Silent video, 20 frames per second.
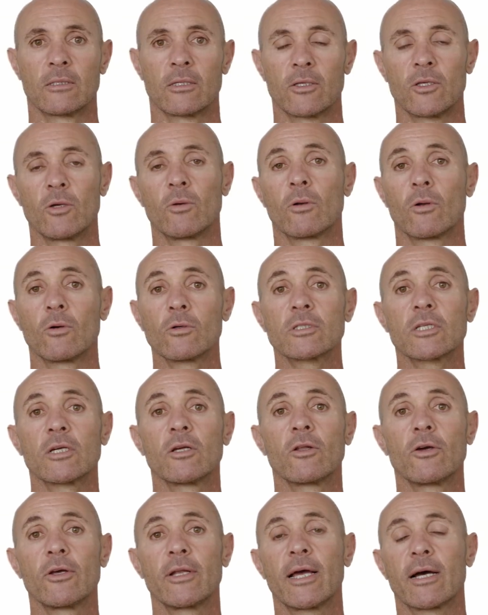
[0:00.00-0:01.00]
You will also
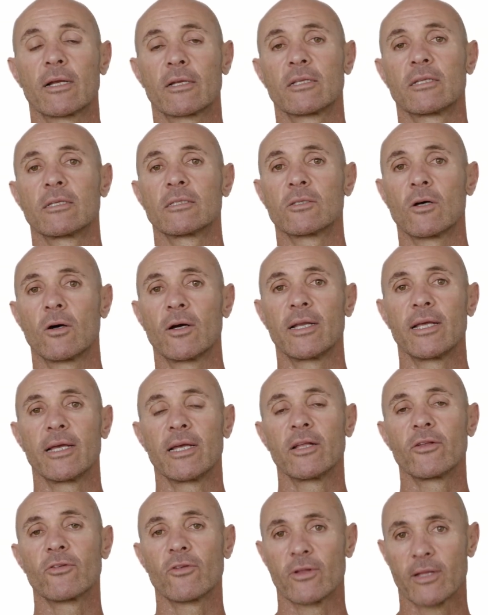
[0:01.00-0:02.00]
learn how to design
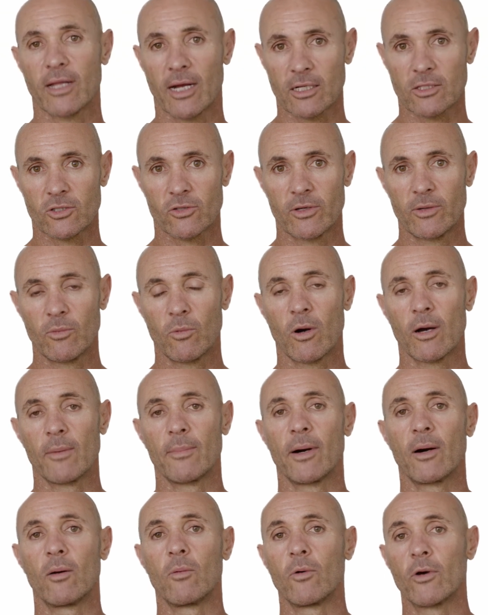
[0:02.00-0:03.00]
introductory
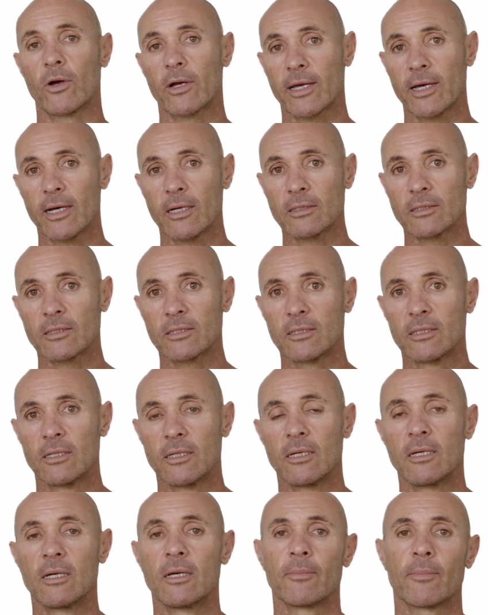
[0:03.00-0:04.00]
YBell workouts
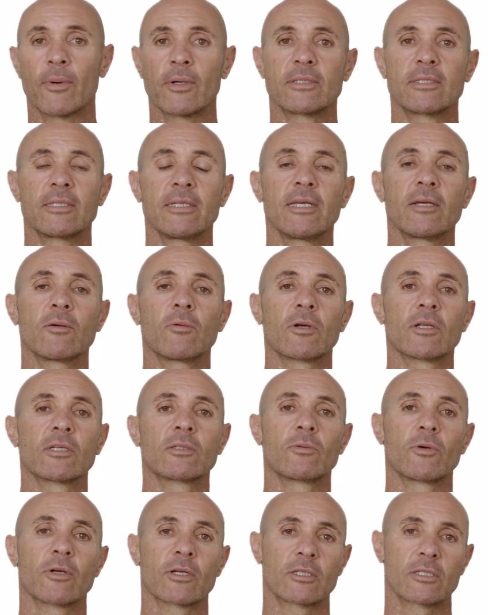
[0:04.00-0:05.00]
by seeing what has
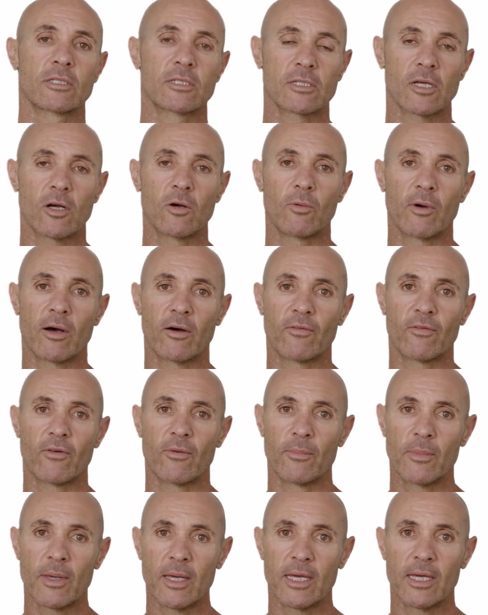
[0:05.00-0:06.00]
worked so well for
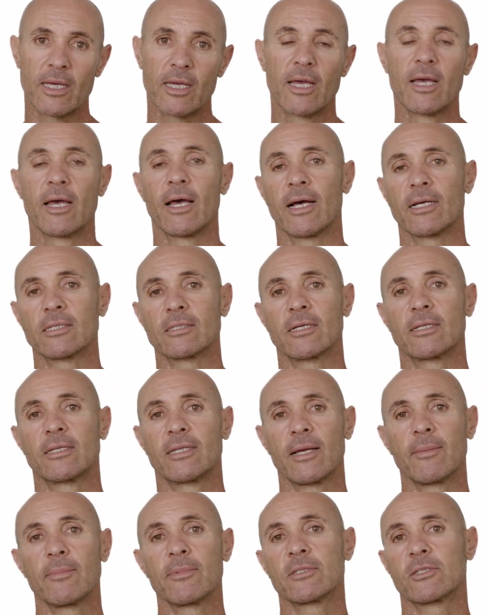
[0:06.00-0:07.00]
me as I
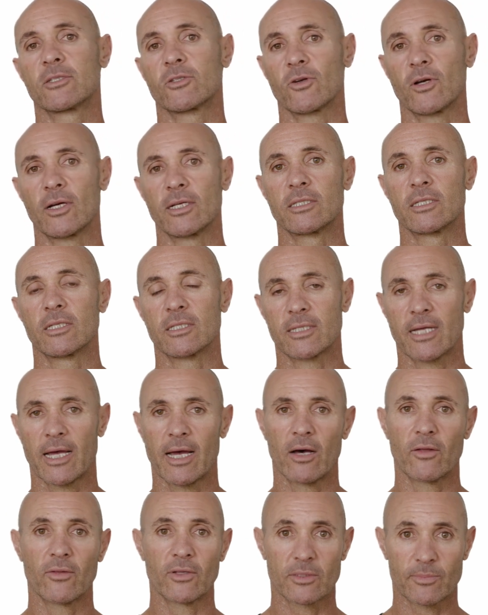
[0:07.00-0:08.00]
demonstrate just
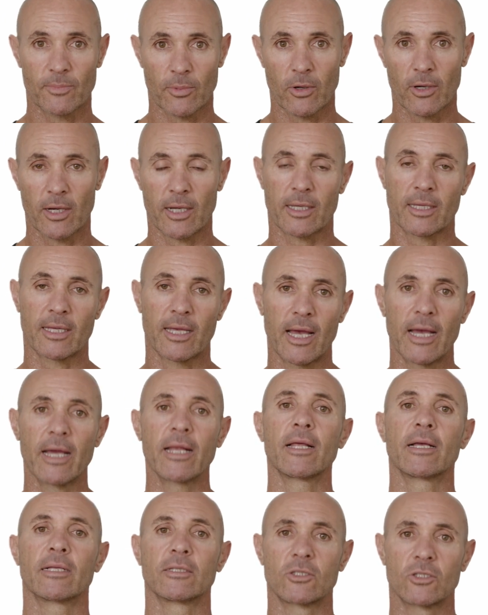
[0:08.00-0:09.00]
how this product
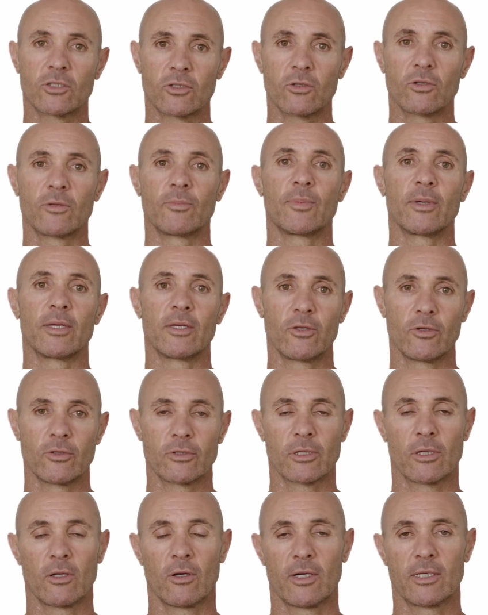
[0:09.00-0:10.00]
can and should be
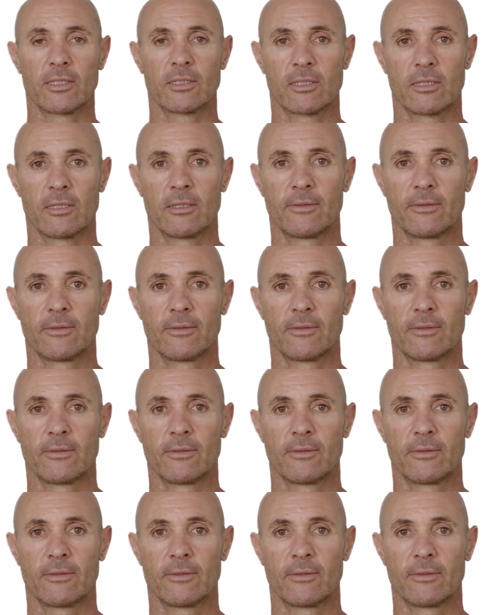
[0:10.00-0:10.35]
utilized.